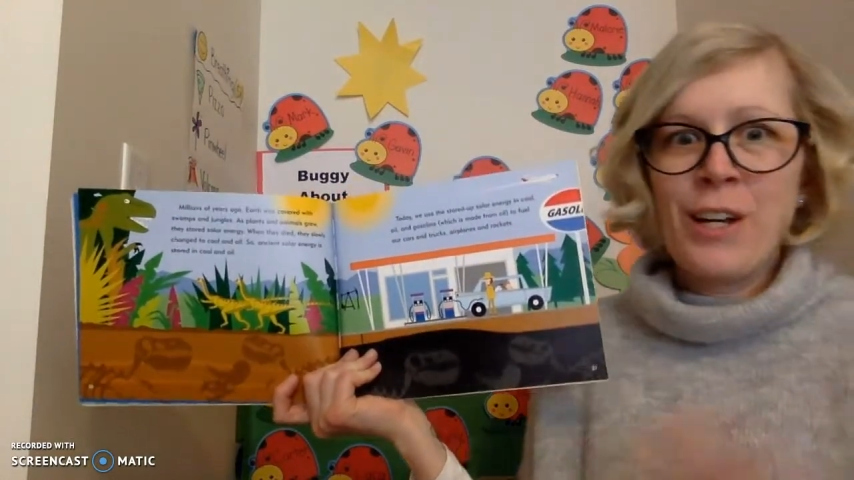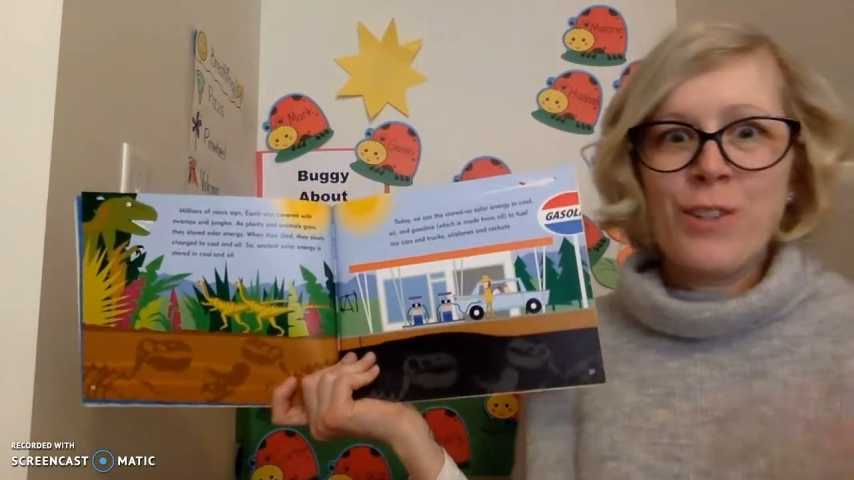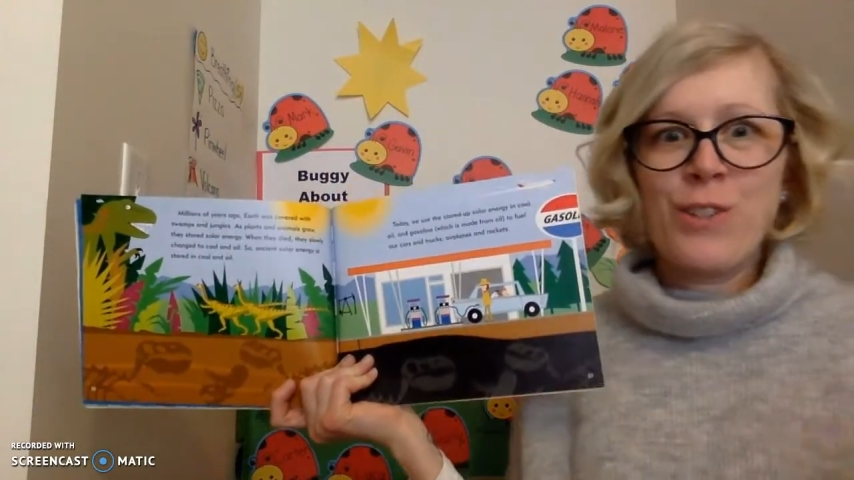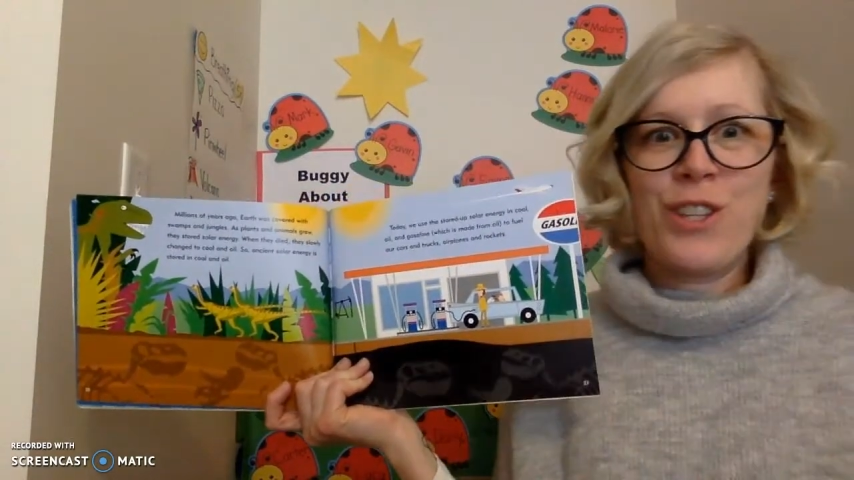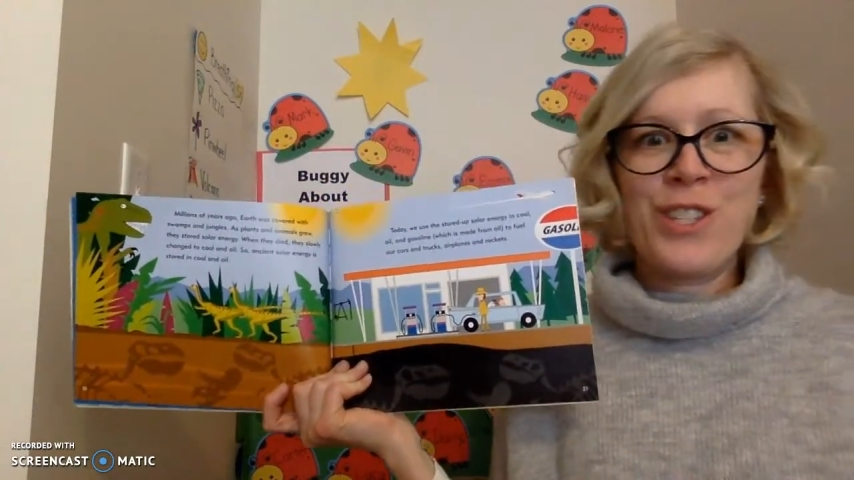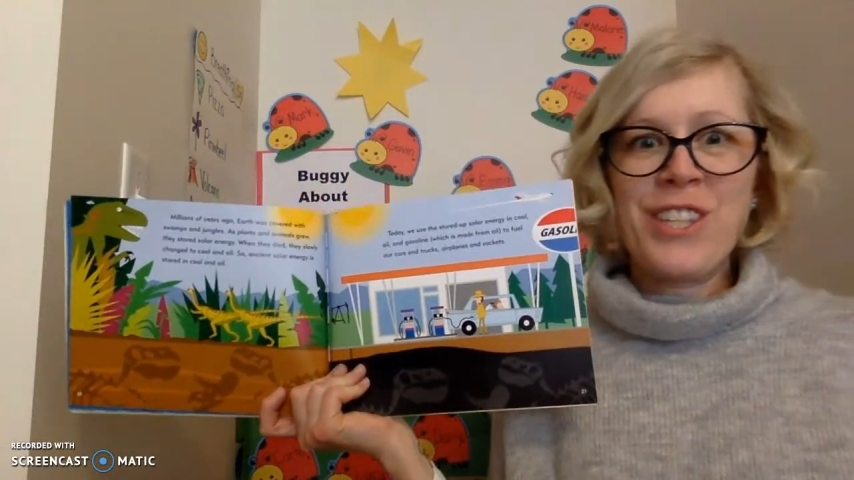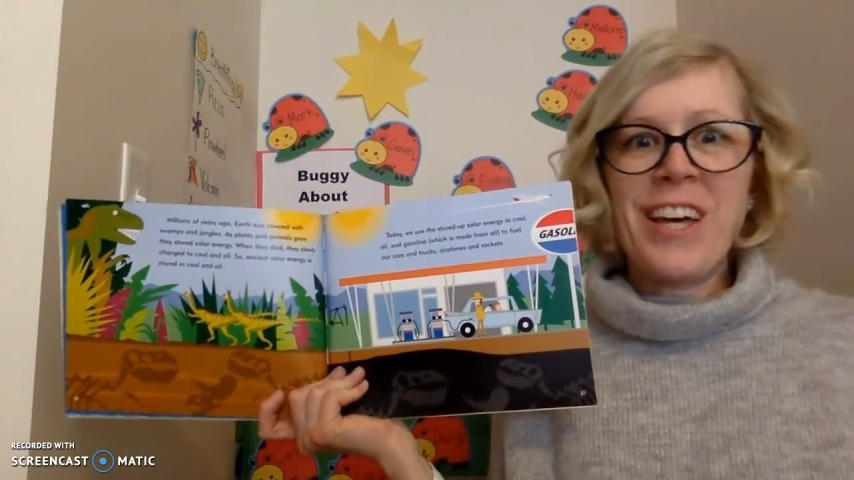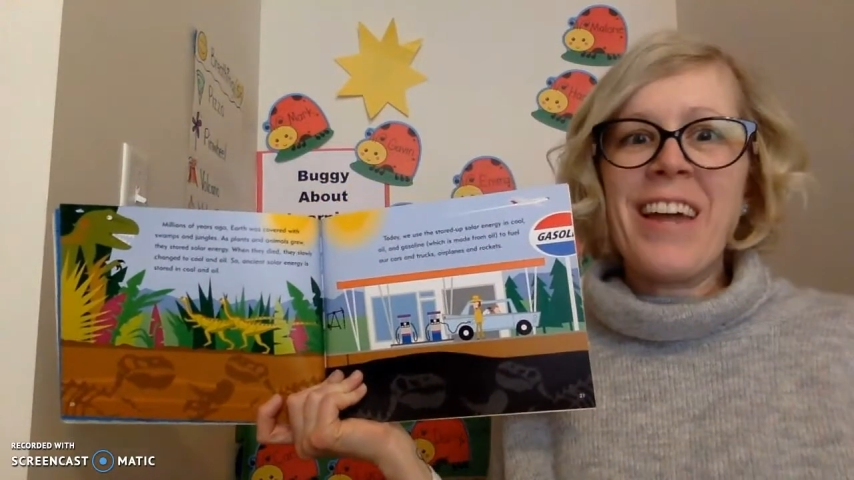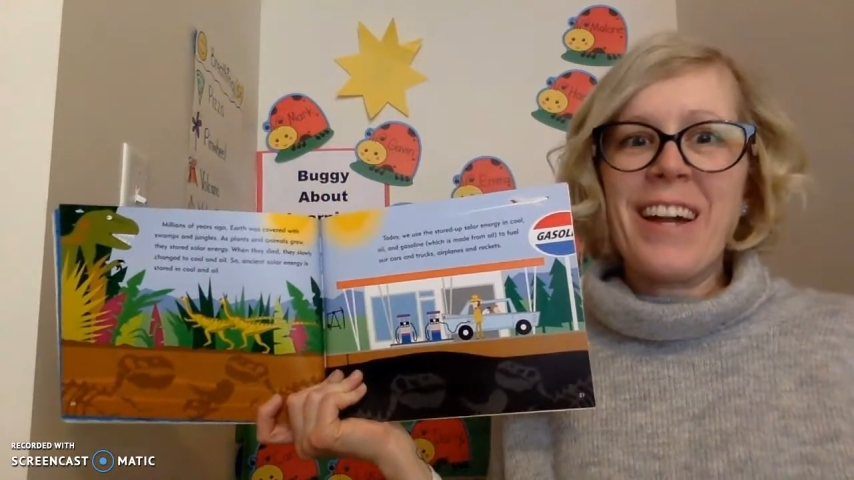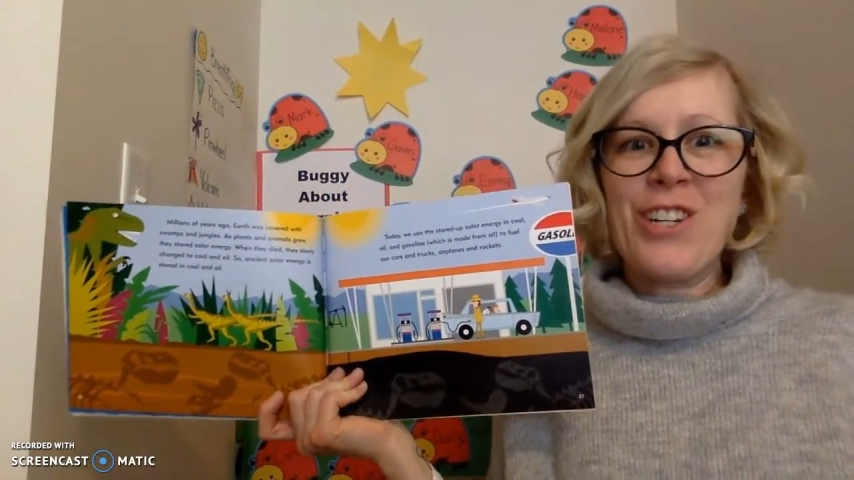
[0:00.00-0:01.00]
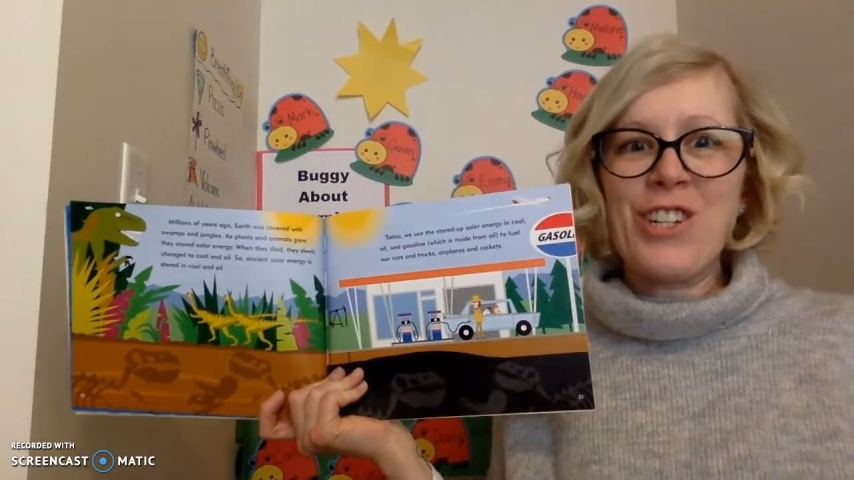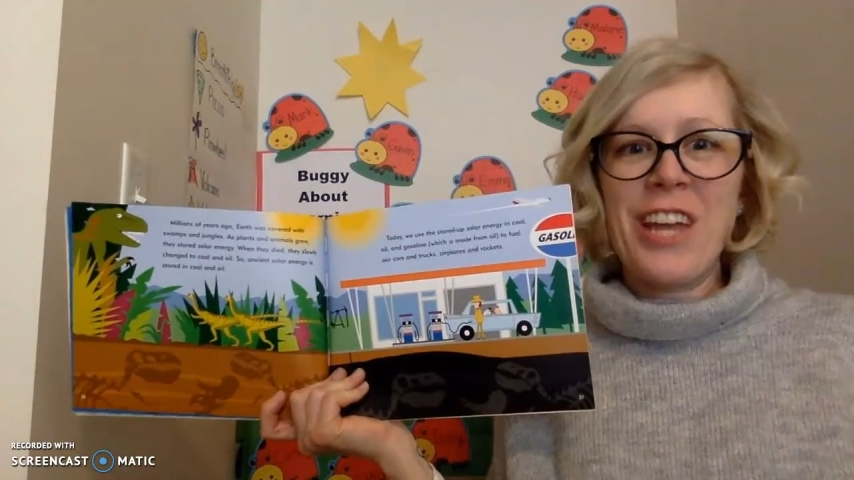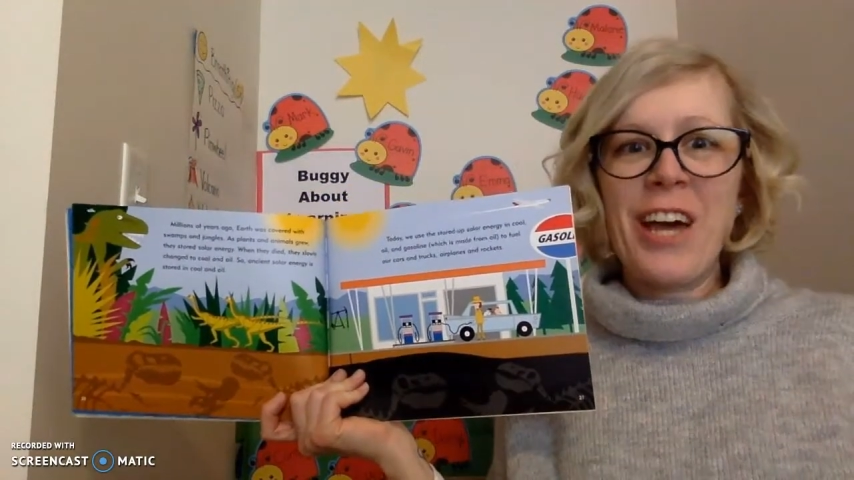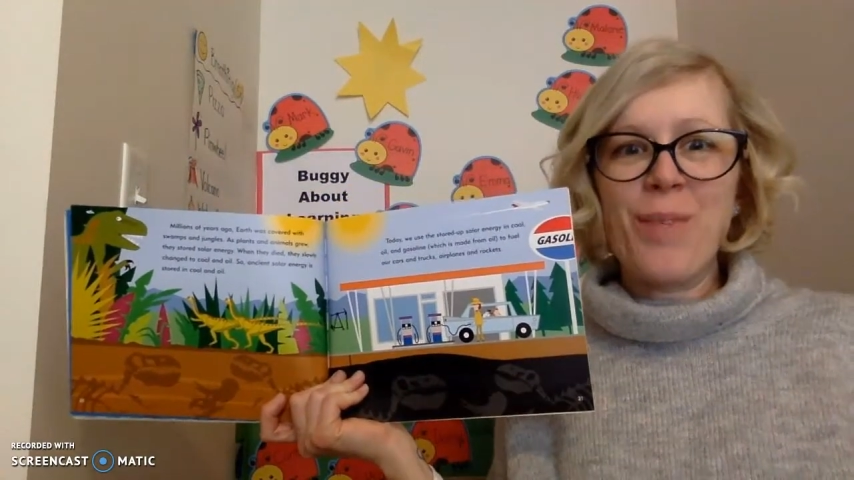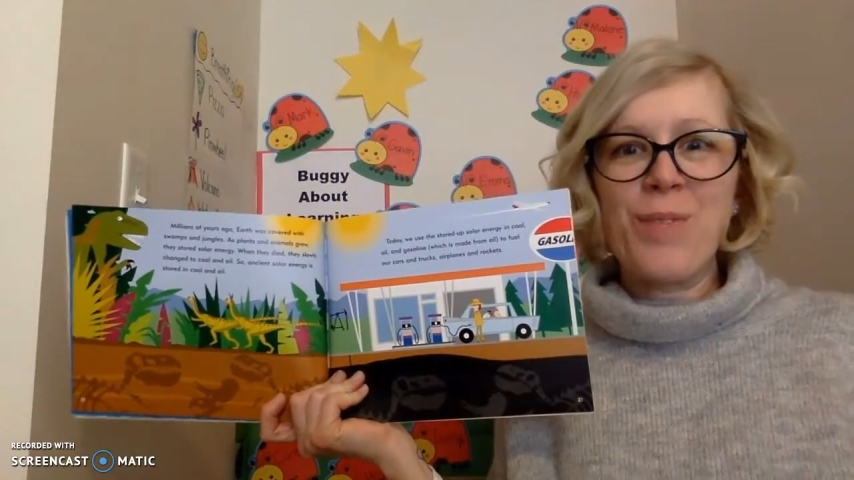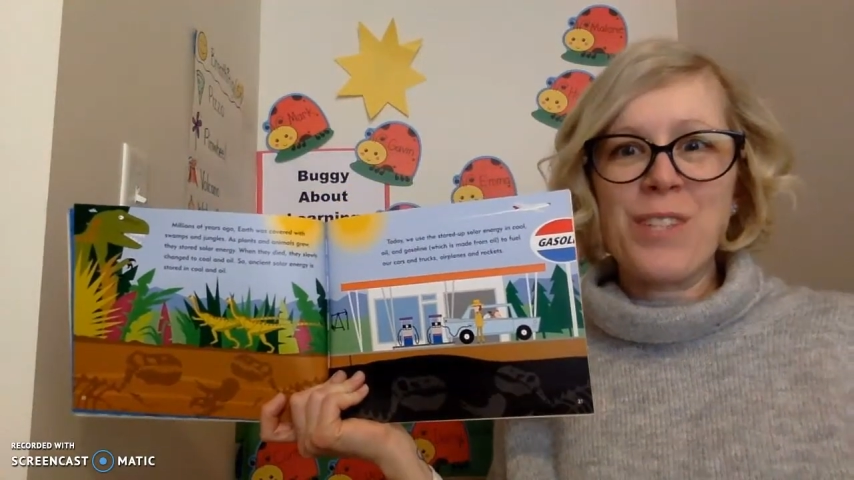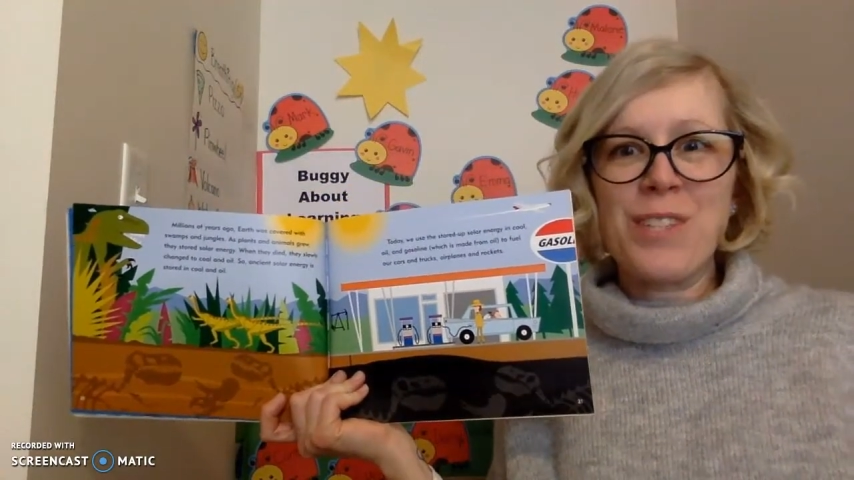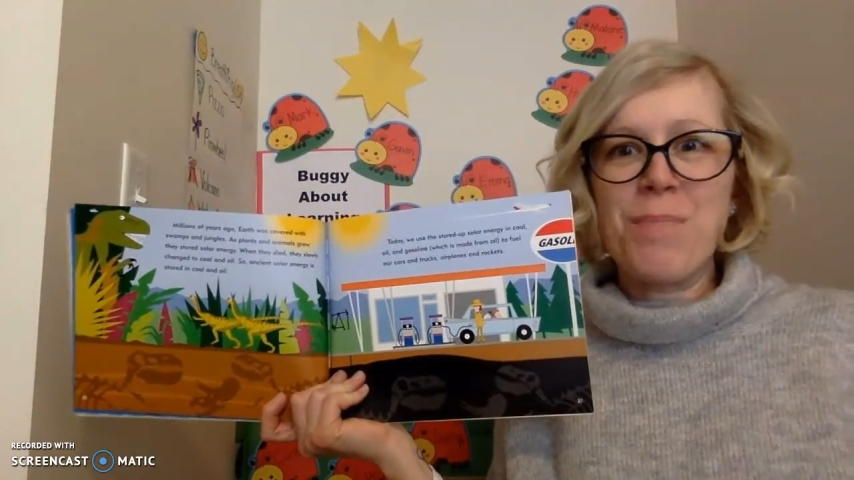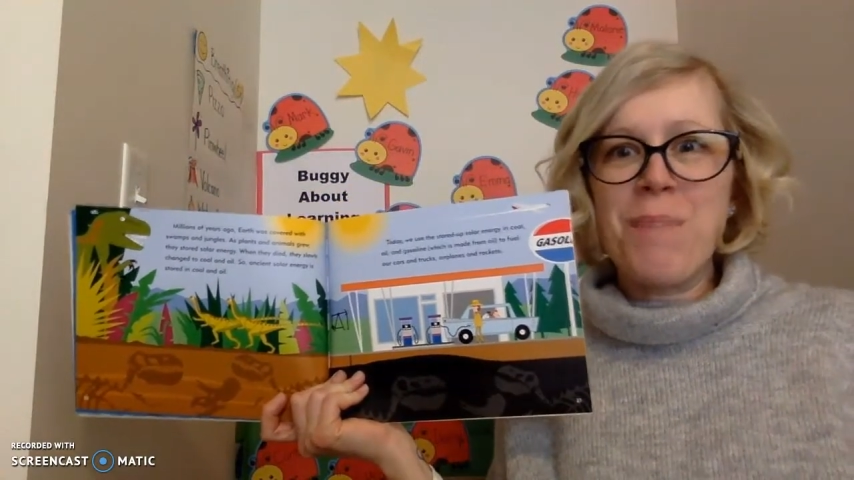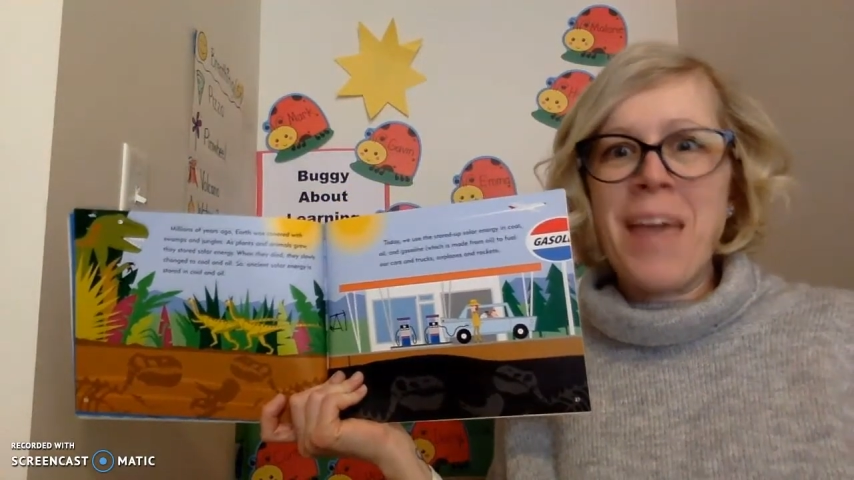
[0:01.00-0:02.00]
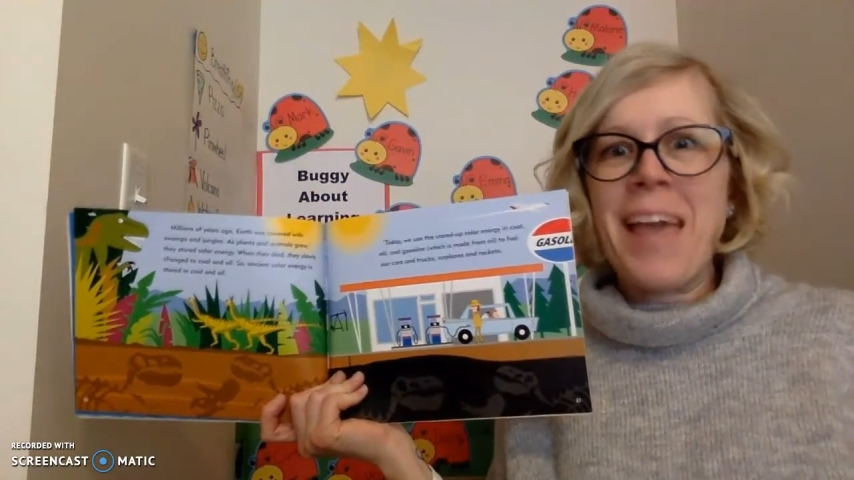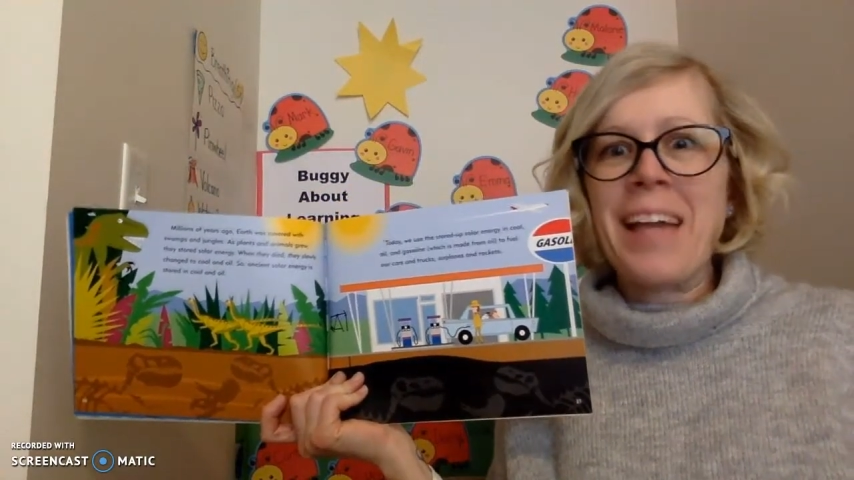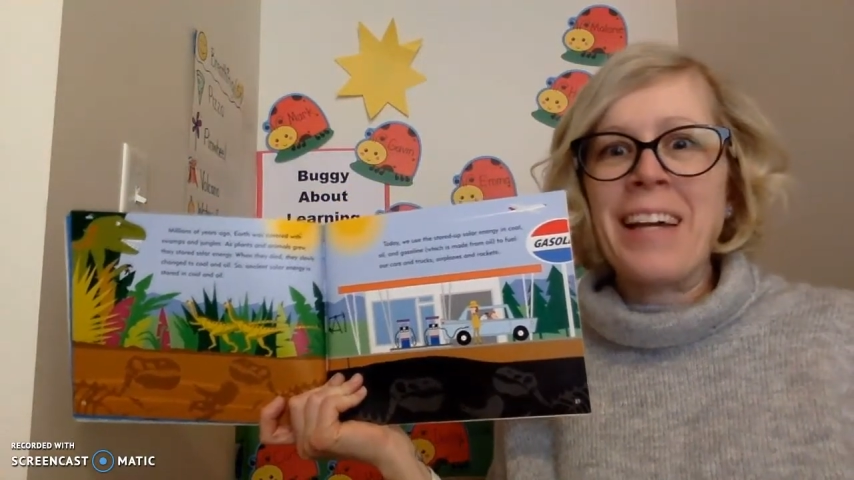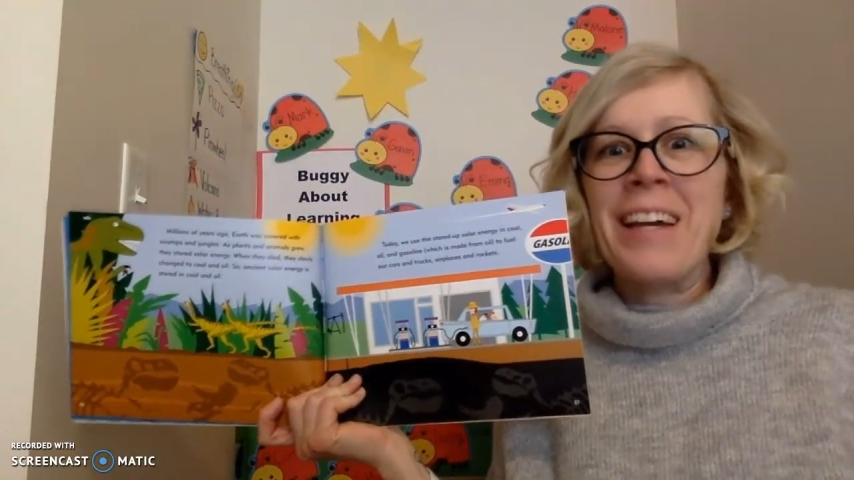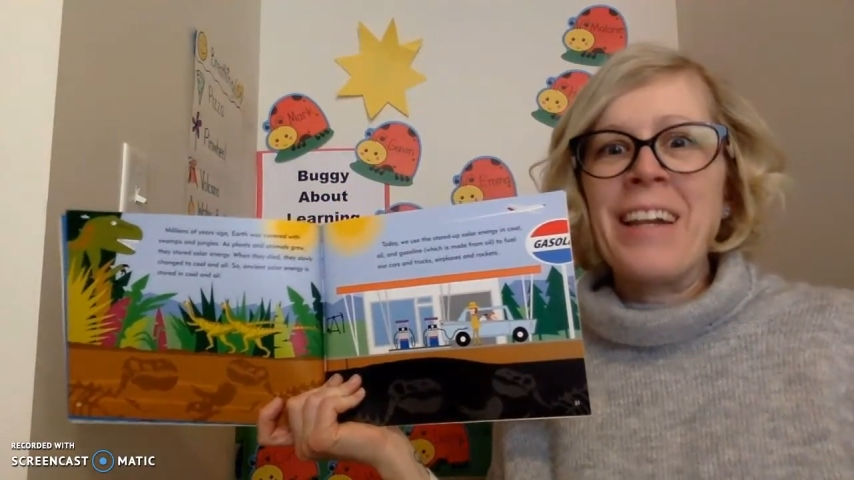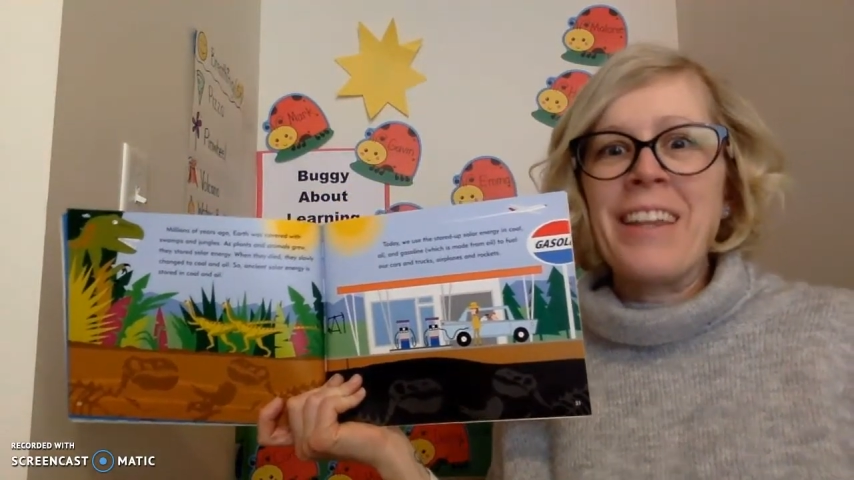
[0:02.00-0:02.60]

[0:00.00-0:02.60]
So the sun actually helps us make